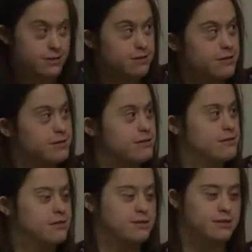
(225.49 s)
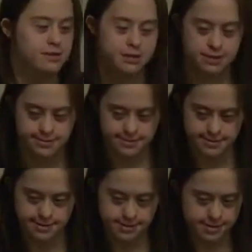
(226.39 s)

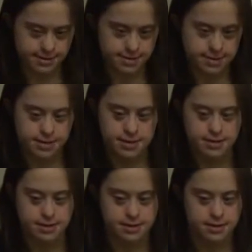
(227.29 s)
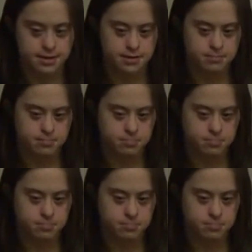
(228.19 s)
[no speech]